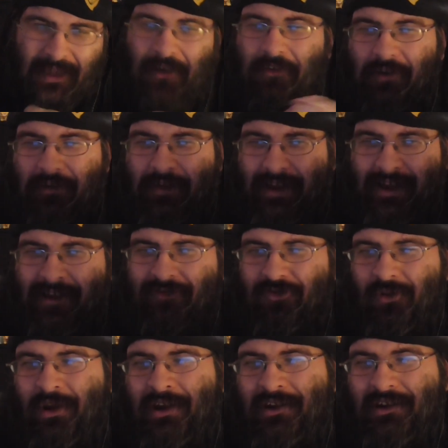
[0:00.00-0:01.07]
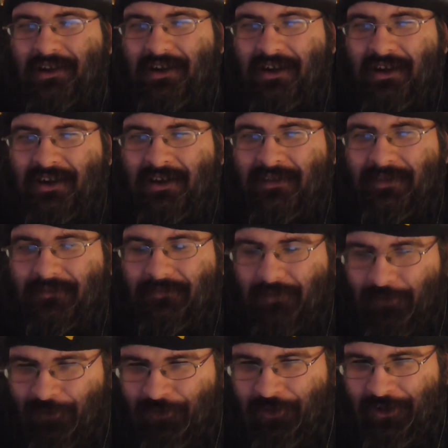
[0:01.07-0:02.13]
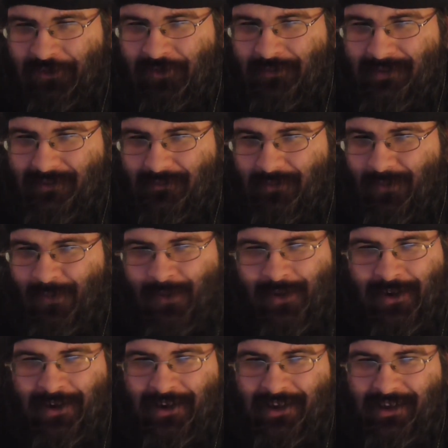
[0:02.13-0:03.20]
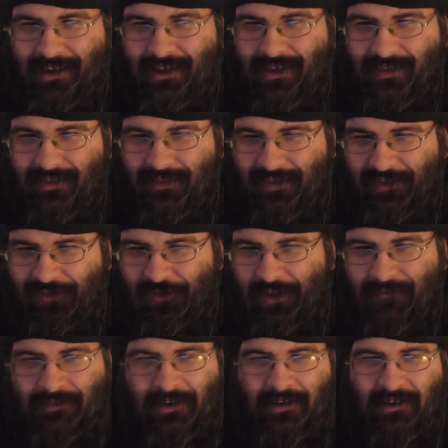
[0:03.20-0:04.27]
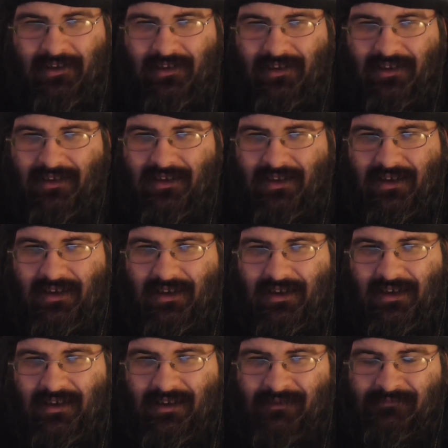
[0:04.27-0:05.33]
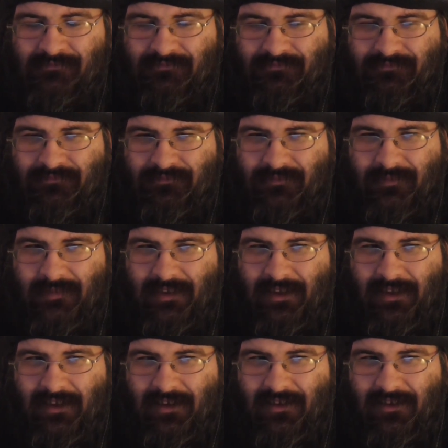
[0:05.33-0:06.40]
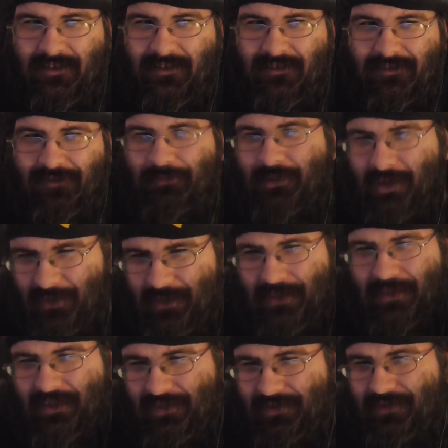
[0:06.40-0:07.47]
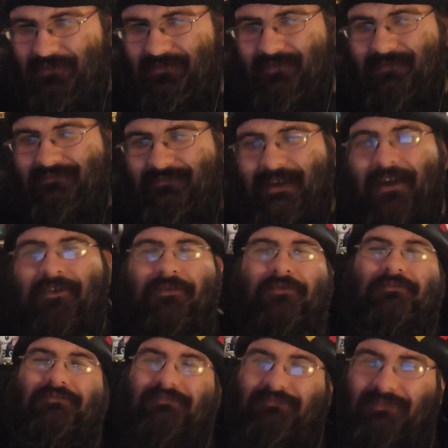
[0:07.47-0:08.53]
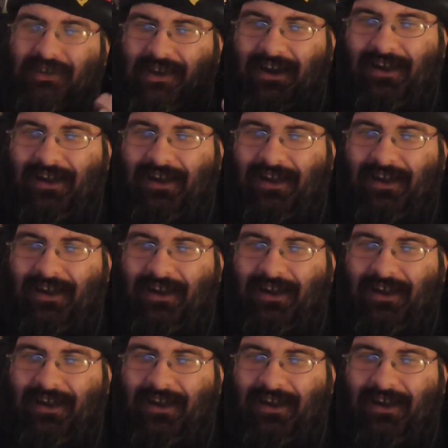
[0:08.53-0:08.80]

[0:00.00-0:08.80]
I don't know. I think I enjoyed uh, the first six a bit more than these seven, uh, just because I think I don't know. The